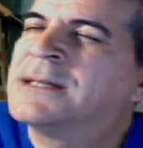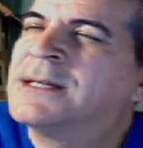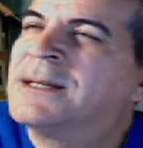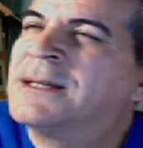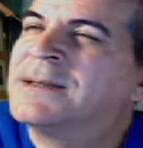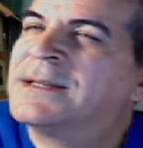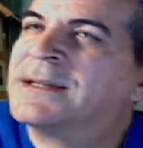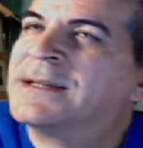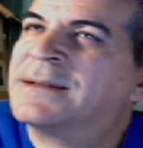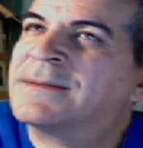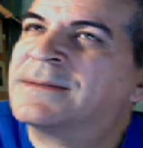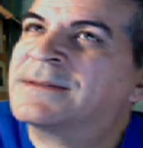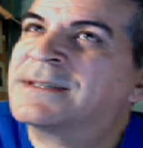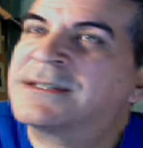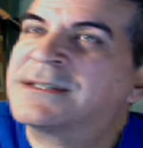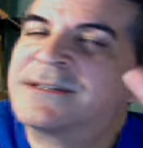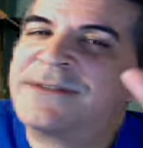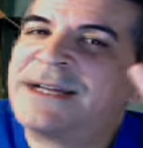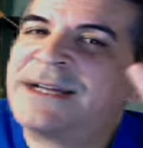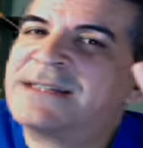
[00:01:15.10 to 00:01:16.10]
The
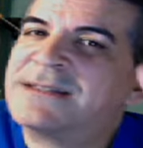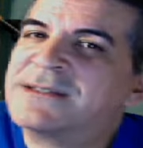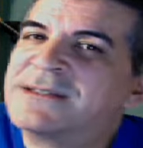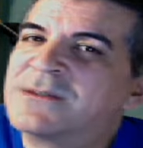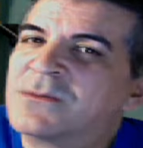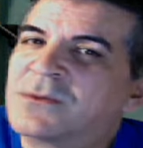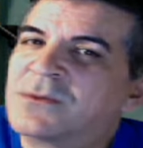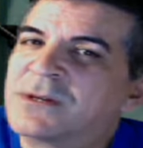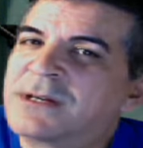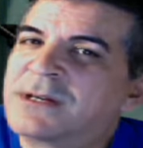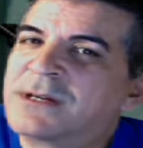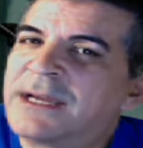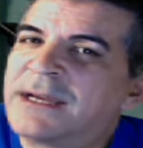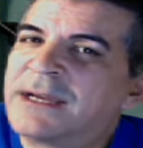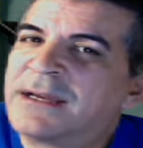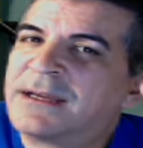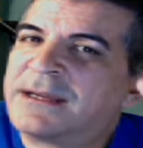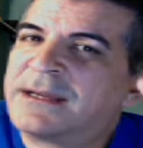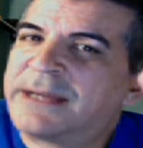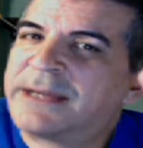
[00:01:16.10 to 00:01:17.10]
device isn't
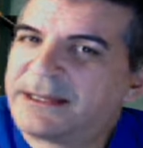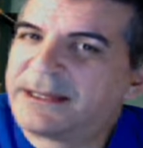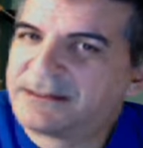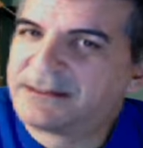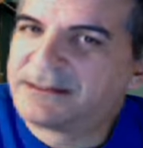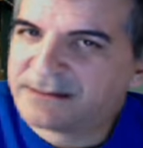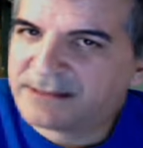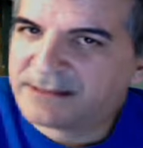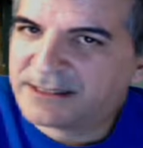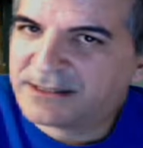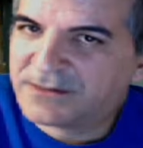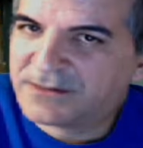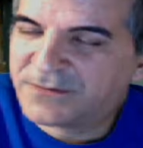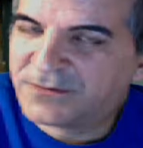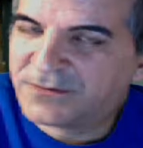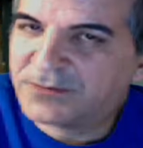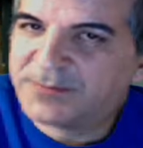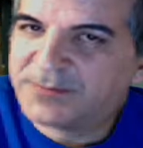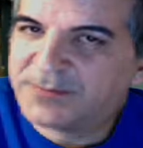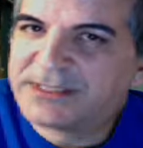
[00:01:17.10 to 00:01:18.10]
working yet at its
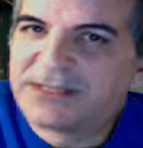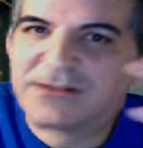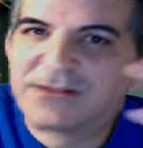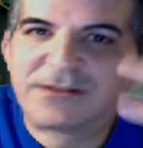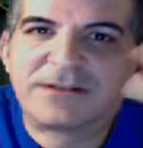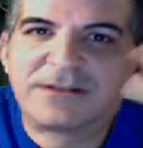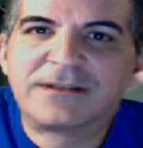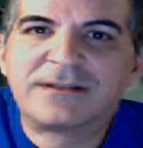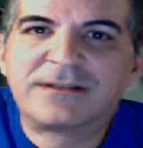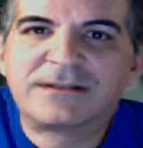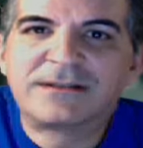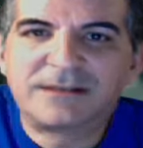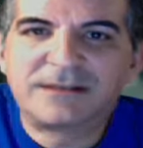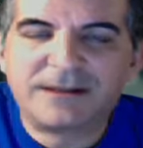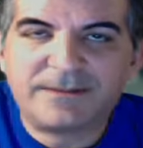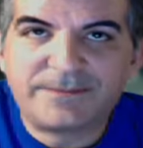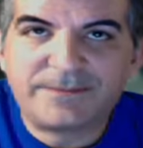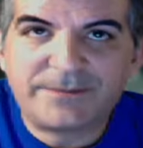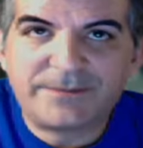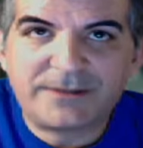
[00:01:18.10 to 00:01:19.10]
full potential.
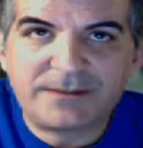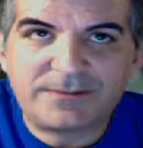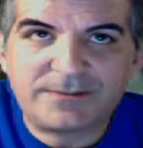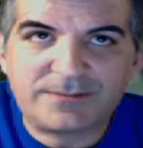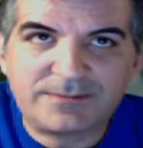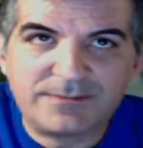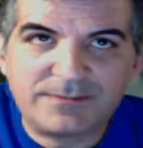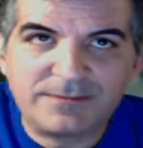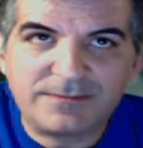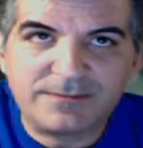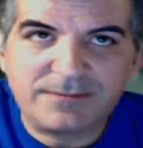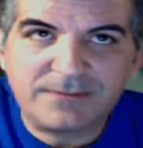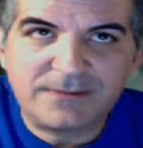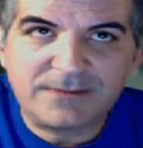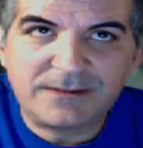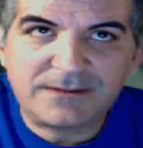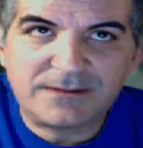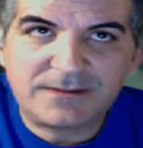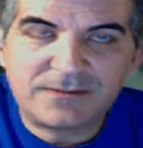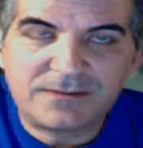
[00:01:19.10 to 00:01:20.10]

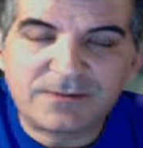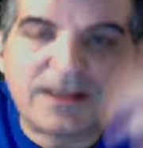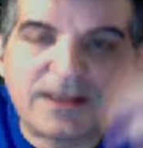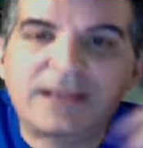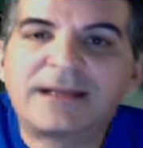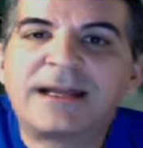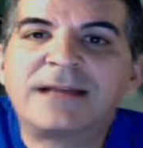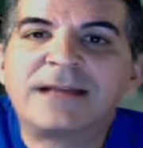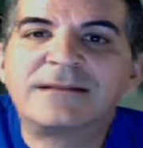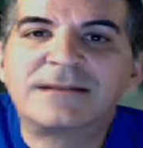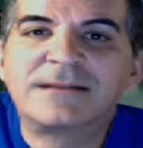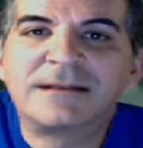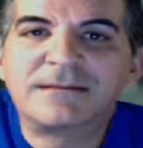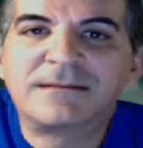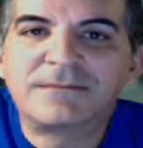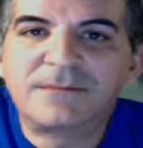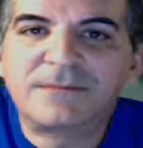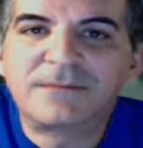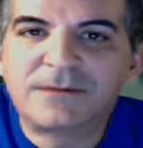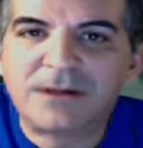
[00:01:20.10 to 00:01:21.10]
The swelling has
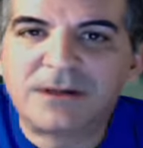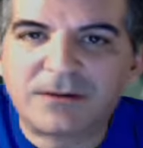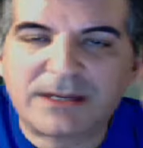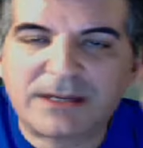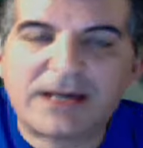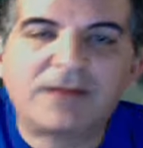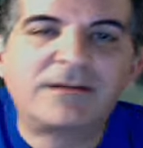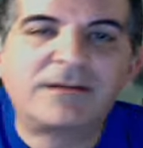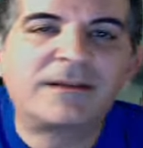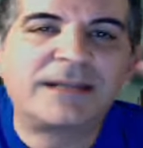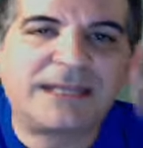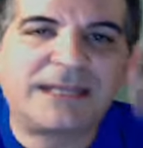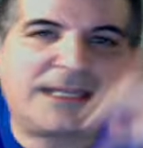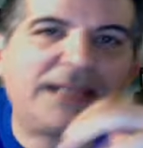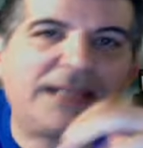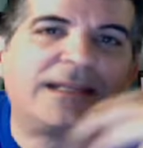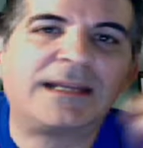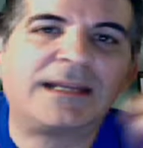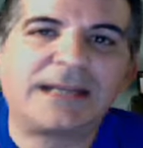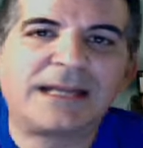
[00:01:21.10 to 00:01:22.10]
to go down and the
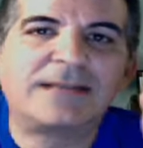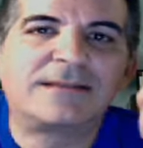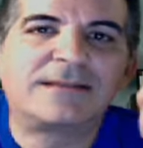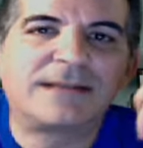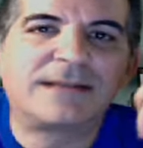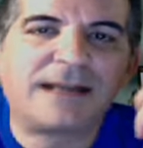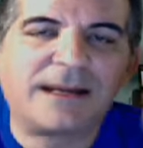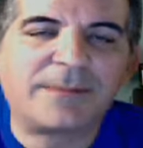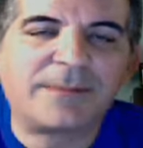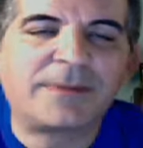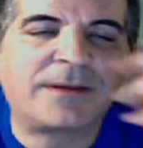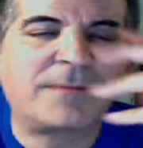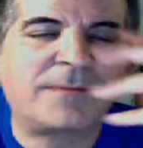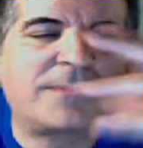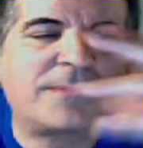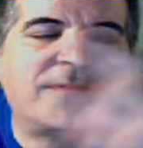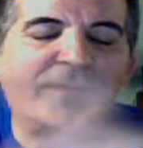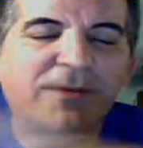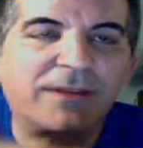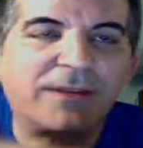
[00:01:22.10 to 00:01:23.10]
healing has to happen
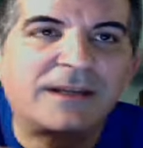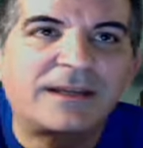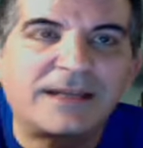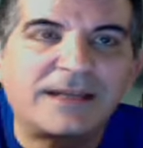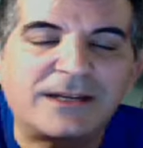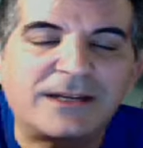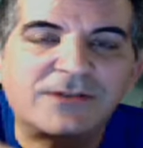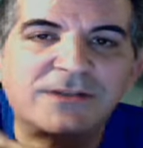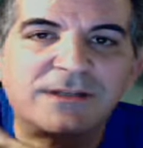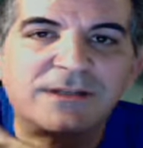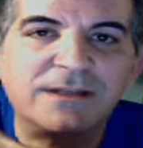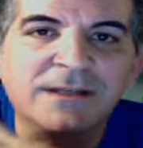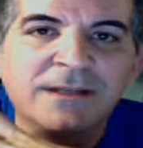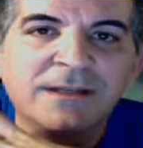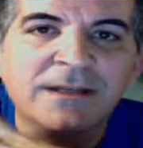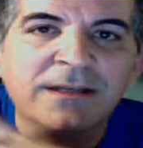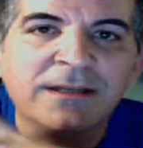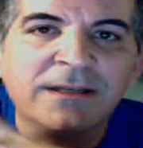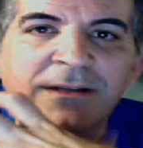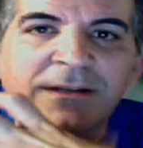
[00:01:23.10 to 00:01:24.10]
before they can actually
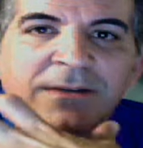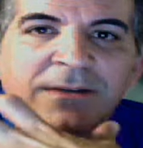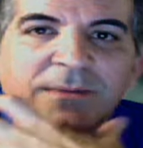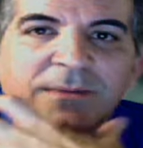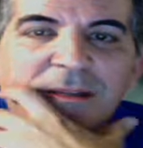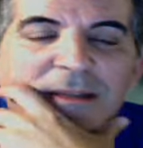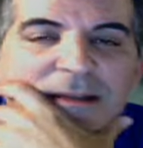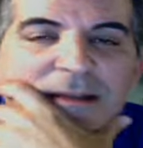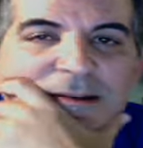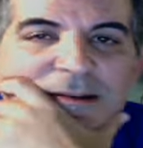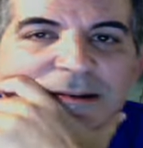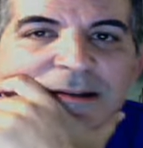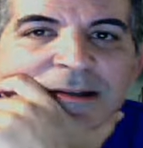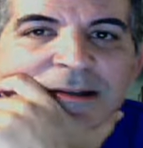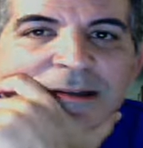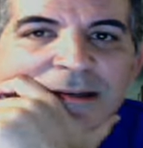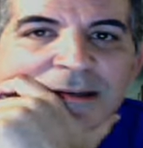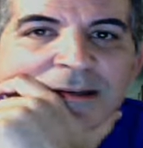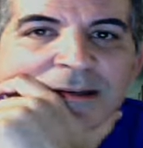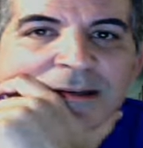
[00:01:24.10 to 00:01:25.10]
really,
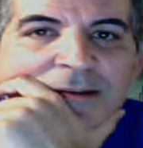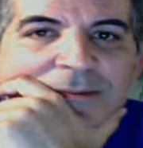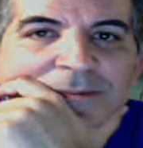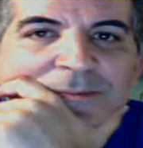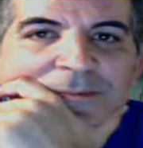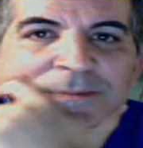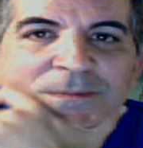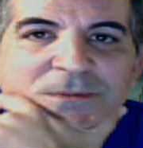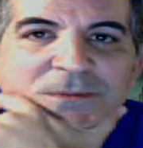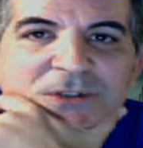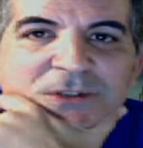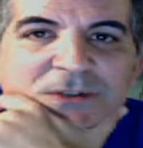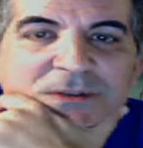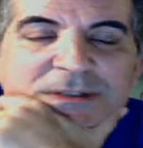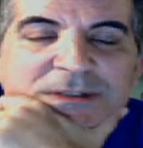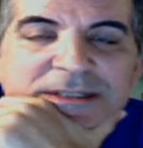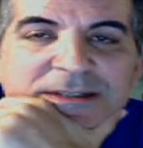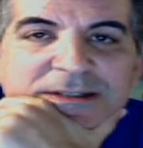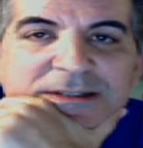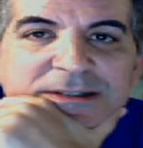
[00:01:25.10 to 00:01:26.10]
you know, juice
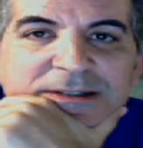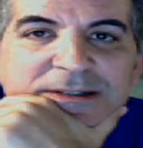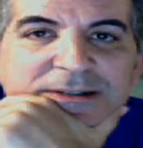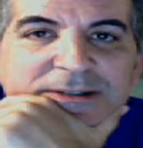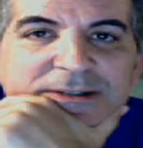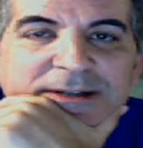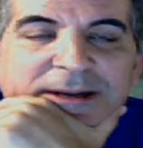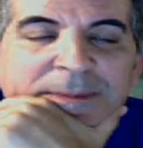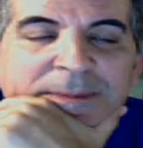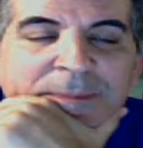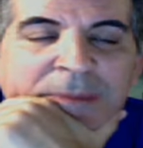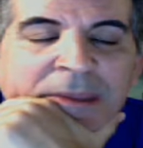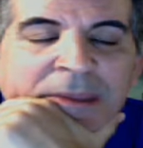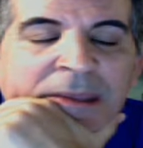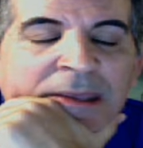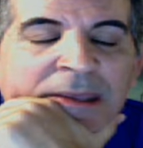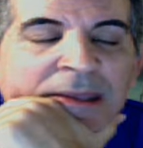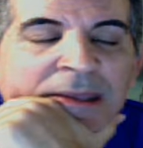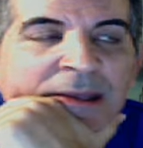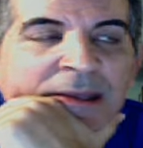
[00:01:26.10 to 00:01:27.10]
that sucker up.
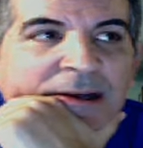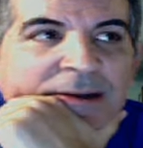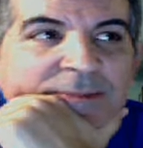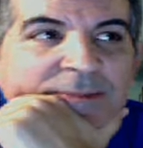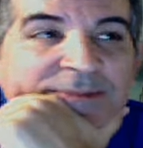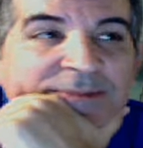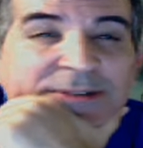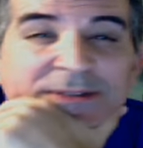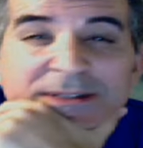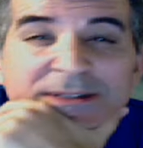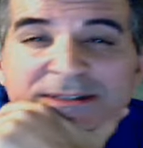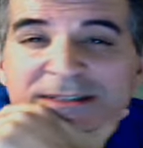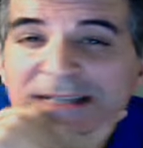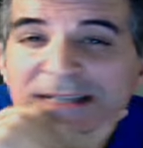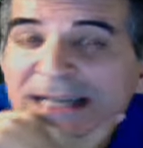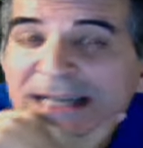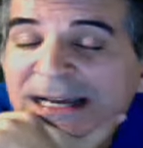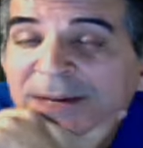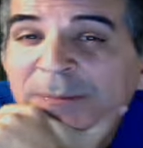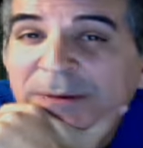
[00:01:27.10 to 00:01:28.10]
So that's going
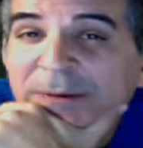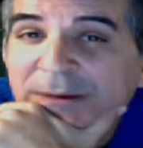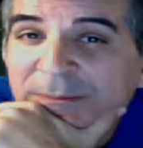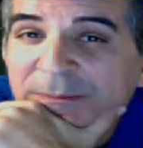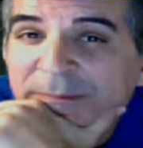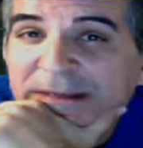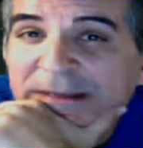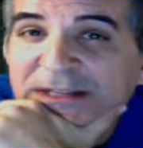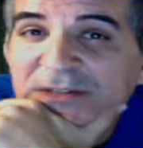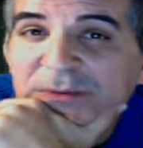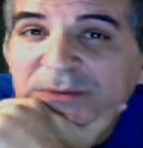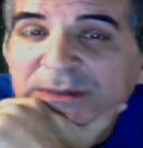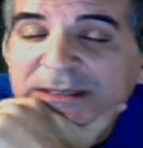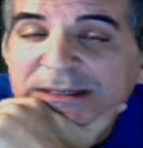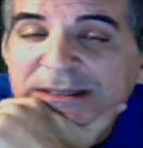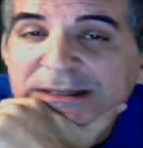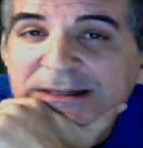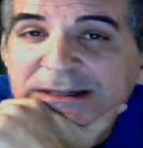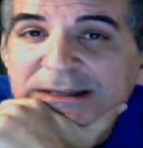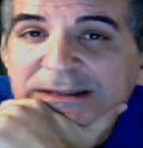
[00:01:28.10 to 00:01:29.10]
to happen on May
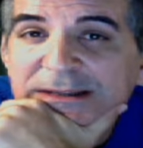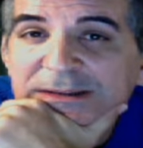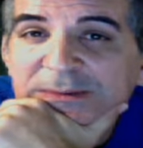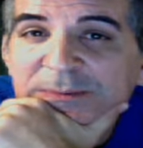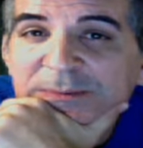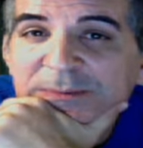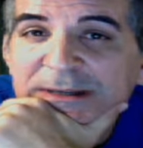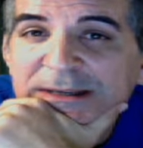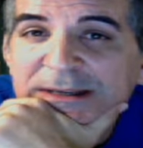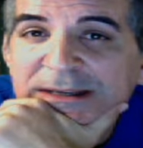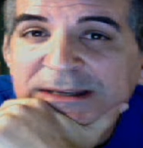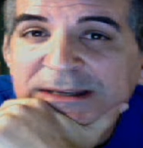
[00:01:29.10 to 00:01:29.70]
29th, but